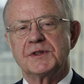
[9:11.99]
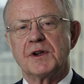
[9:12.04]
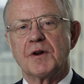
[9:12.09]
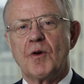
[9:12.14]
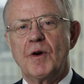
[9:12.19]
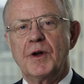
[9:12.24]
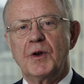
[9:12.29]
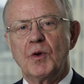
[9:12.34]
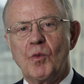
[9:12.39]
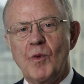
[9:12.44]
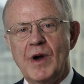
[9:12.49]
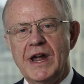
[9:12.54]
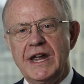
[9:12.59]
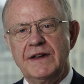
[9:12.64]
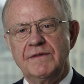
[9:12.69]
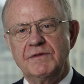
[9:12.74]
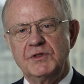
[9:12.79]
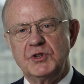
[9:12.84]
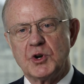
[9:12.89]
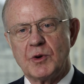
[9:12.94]
they're going to
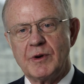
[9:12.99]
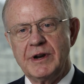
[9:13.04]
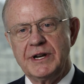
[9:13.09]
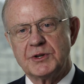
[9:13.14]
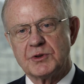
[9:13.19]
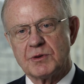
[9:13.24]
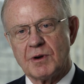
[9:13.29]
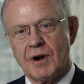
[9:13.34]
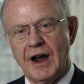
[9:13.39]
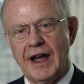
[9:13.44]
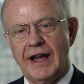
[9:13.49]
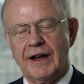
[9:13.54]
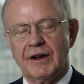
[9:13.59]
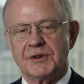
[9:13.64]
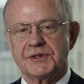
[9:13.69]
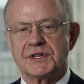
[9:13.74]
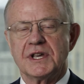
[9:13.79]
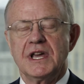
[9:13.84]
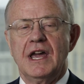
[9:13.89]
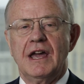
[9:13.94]
waive jury
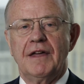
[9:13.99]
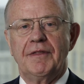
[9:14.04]
trials,